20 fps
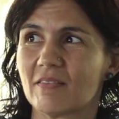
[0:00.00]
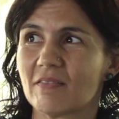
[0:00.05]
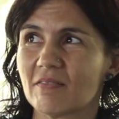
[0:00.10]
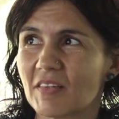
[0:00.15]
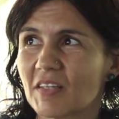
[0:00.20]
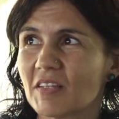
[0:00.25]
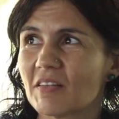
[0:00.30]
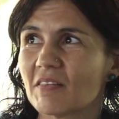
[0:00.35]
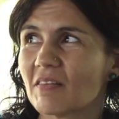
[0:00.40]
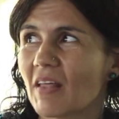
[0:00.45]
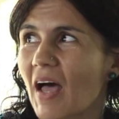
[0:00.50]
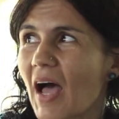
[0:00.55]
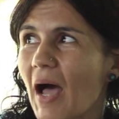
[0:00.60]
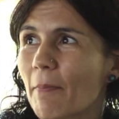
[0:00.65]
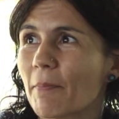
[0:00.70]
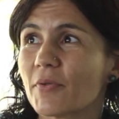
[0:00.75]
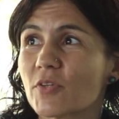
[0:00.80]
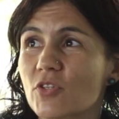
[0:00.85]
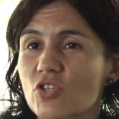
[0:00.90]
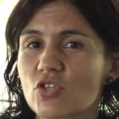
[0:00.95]
didn't
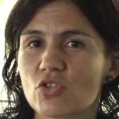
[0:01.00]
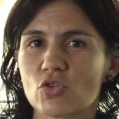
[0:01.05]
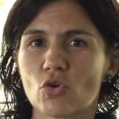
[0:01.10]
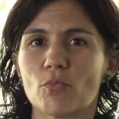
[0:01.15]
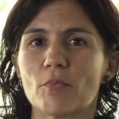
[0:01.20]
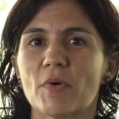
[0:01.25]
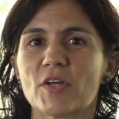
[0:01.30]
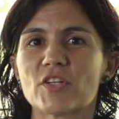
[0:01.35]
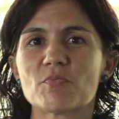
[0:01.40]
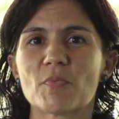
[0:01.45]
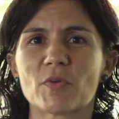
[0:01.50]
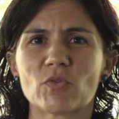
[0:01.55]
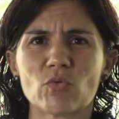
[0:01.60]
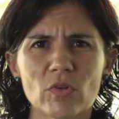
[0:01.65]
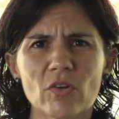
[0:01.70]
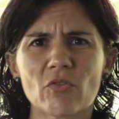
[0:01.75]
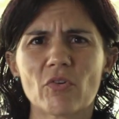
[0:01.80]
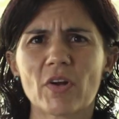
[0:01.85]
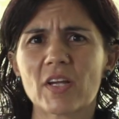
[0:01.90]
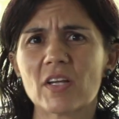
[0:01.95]
happen so much, but
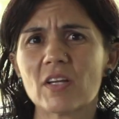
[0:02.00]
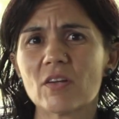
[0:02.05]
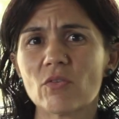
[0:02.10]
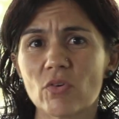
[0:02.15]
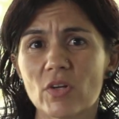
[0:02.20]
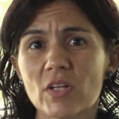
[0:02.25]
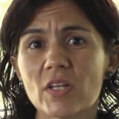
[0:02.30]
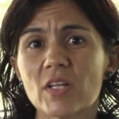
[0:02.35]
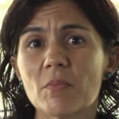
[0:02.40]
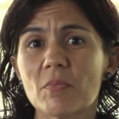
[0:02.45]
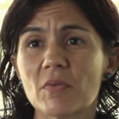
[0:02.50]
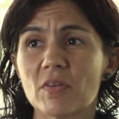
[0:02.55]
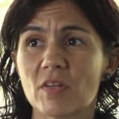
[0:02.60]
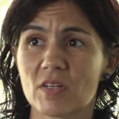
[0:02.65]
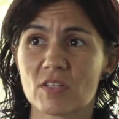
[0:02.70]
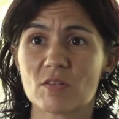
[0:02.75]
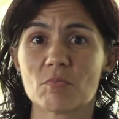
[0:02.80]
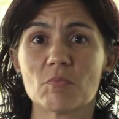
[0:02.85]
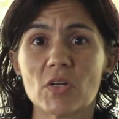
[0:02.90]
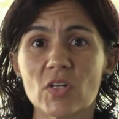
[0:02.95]
with the Reiki really
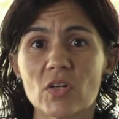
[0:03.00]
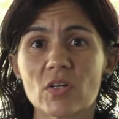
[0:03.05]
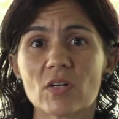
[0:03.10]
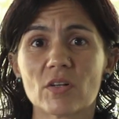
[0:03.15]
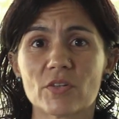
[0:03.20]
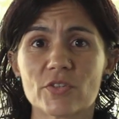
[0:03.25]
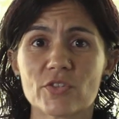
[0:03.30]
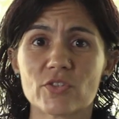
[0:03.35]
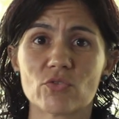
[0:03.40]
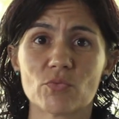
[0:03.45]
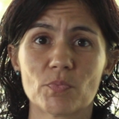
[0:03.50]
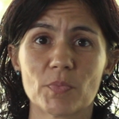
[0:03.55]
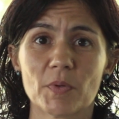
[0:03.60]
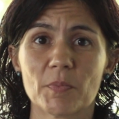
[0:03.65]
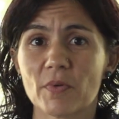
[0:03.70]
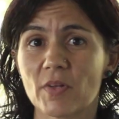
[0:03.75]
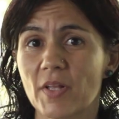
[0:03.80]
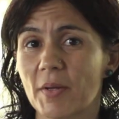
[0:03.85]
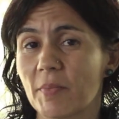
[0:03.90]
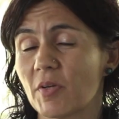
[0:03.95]
does miracles to
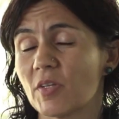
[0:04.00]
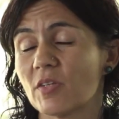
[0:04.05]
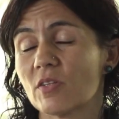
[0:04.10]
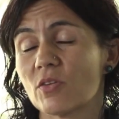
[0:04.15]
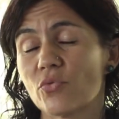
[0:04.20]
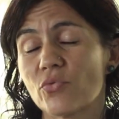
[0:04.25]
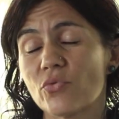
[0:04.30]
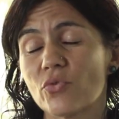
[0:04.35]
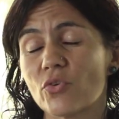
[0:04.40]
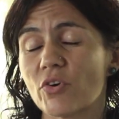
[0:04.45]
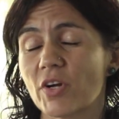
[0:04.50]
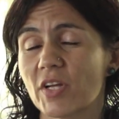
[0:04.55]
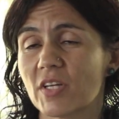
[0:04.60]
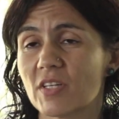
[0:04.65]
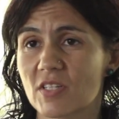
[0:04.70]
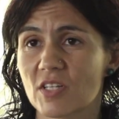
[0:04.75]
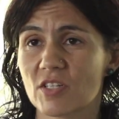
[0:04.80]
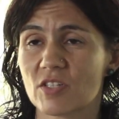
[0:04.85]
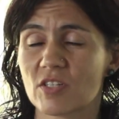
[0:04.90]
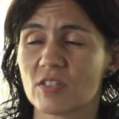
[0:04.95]
people. I mean, the 4 Reiki
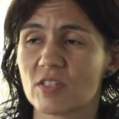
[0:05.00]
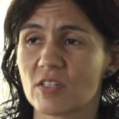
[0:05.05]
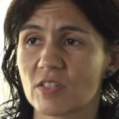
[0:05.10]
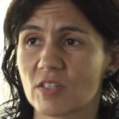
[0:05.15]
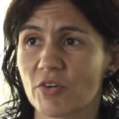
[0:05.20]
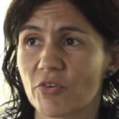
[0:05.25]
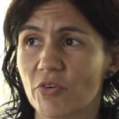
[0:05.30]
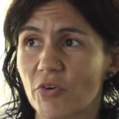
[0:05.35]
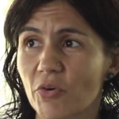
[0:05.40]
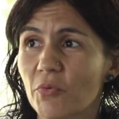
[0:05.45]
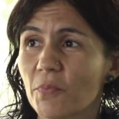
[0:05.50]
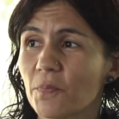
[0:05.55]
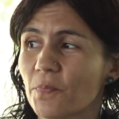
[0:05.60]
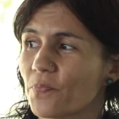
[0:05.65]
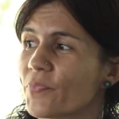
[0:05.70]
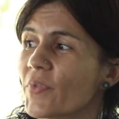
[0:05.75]
sessions in a row.